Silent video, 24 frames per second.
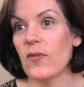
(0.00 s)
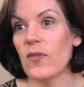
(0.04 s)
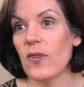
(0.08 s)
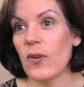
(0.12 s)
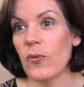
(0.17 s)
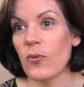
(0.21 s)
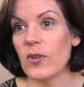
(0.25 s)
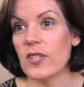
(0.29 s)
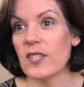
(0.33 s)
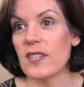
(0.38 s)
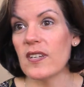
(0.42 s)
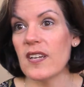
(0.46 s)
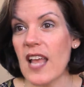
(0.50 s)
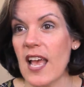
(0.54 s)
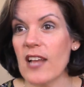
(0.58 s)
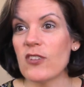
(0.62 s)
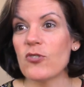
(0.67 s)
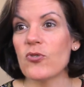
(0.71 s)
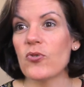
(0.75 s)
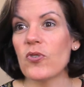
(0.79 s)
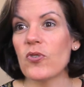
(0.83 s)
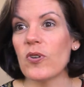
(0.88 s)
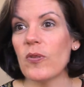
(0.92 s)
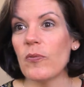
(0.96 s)
it was a
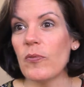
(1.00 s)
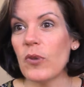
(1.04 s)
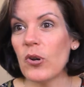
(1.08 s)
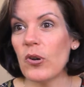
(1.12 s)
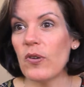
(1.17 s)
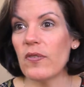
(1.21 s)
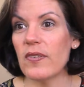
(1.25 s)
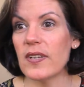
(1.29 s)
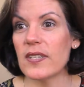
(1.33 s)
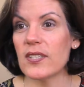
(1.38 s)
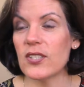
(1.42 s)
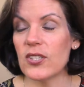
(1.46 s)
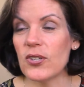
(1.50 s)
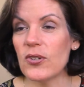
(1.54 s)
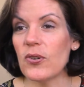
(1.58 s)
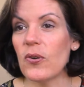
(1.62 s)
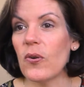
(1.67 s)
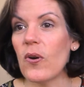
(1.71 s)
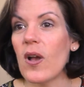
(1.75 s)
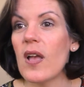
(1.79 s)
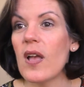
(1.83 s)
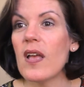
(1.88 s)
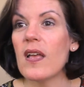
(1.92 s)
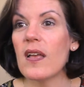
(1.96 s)
natural move
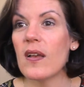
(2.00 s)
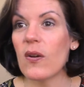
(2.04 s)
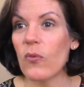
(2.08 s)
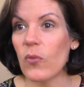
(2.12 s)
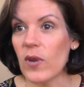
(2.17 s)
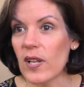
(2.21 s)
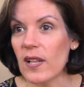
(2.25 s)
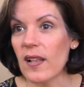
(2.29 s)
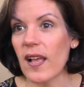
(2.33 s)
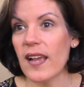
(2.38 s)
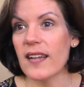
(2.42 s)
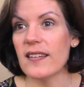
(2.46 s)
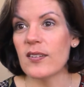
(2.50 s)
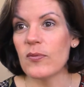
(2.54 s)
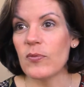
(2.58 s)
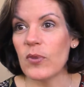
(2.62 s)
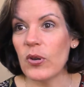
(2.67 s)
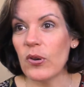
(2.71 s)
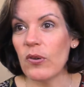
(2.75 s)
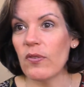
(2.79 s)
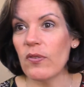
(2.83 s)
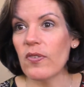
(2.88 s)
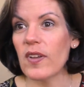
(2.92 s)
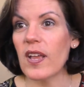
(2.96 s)
into, we'd like to
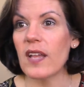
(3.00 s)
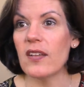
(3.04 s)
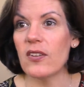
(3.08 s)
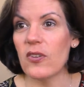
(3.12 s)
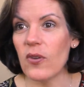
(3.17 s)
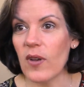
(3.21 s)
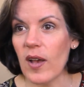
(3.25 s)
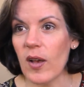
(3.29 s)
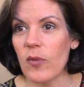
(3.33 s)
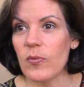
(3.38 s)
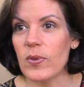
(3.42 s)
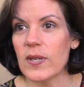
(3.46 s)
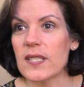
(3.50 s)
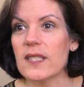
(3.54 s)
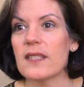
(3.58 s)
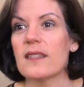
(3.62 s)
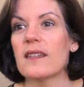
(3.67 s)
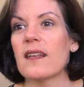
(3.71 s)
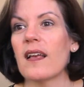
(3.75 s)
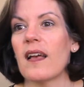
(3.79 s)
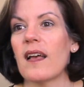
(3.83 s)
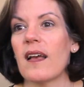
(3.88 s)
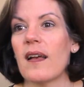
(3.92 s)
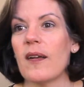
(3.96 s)
move, can you help
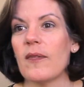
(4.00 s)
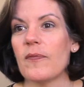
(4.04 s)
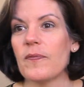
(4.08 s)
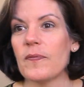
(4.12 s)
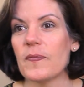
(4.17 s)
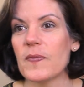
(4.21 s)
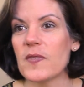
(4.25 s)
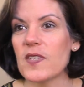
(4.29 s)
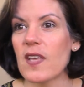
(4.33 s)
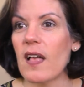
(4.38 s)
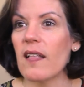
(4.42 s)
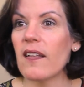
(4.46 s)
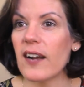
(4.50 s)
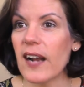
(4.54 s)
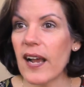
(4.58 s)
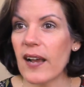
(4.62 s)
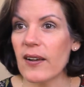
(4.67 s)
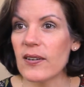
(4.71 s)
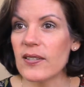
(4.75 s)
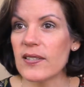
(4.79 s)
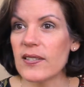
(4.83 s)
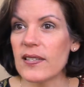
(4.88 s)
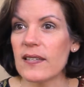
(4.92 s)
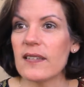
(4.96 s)
us sell our
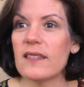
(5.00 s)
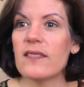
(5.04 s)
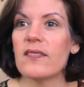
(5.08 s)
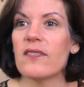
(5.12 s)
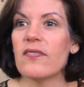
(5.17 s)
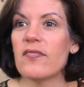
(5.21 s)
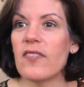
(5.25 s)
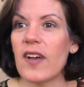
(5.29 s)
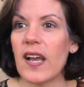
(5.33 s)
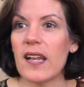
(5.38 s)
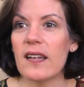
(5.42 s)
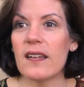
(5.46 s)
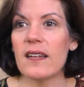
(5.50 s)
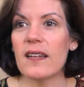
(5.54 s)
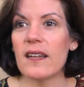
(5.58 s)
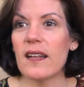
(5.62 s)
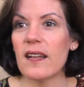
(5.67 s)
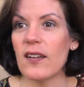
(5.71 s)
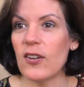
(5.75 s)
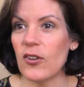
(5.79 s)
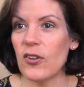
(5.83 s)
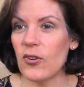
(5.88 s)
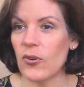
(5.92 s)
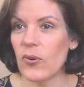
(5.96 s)
house and find
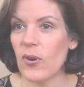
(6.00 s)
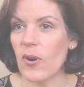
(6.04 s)
a new